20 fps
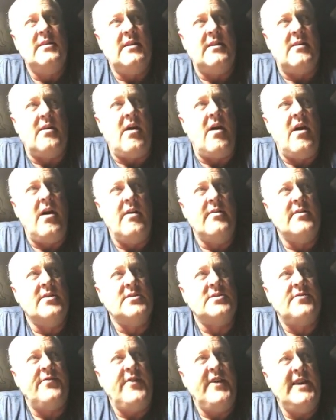all those
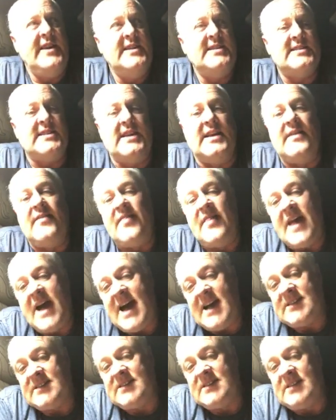fees in
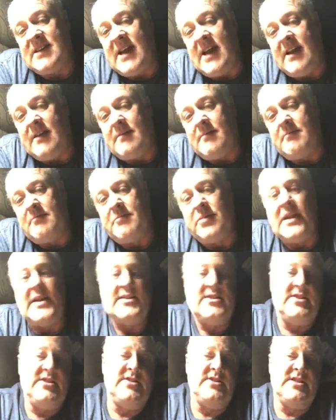that state
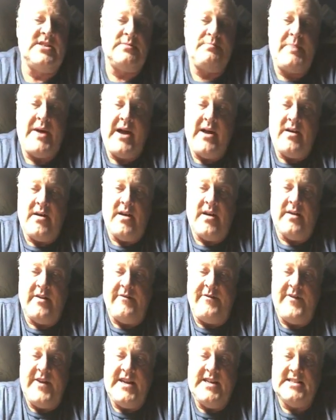Plus, you just paid all the
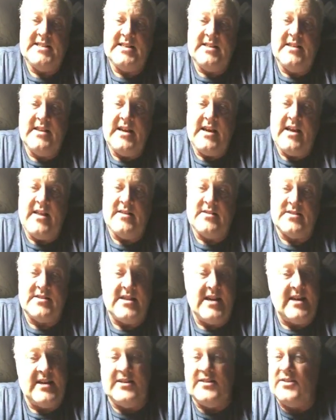fees in the other
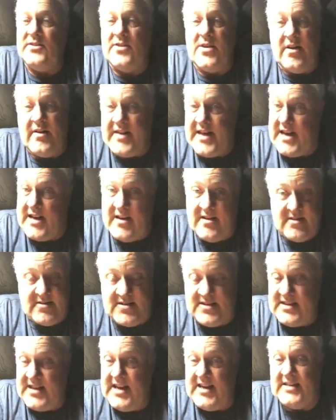state, and you know that other
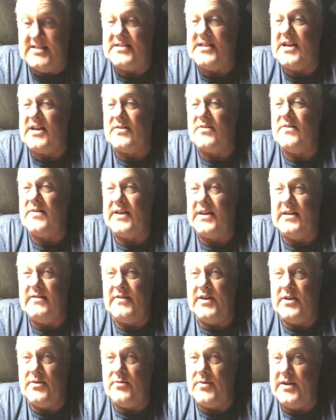state is not going to give
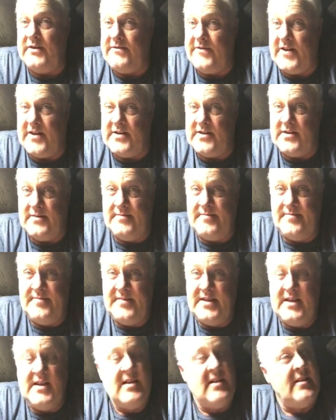you a refund.
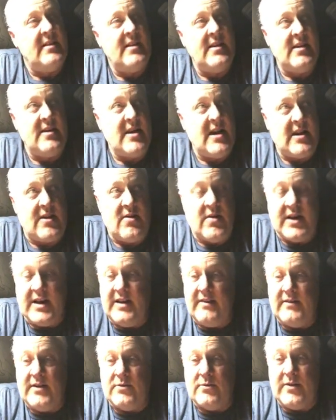They're not going to give
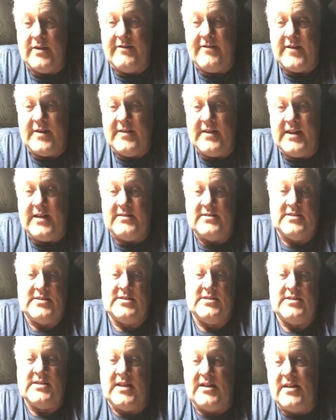you a refund. They just
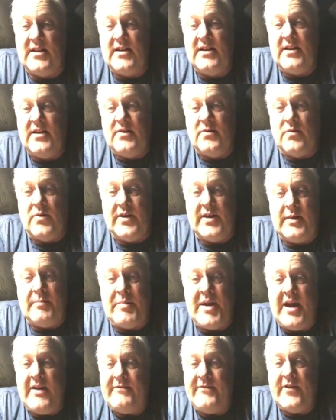said, well, you
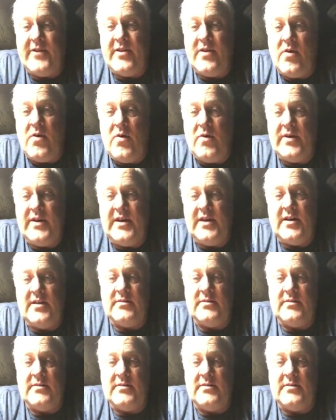paid for the whole year.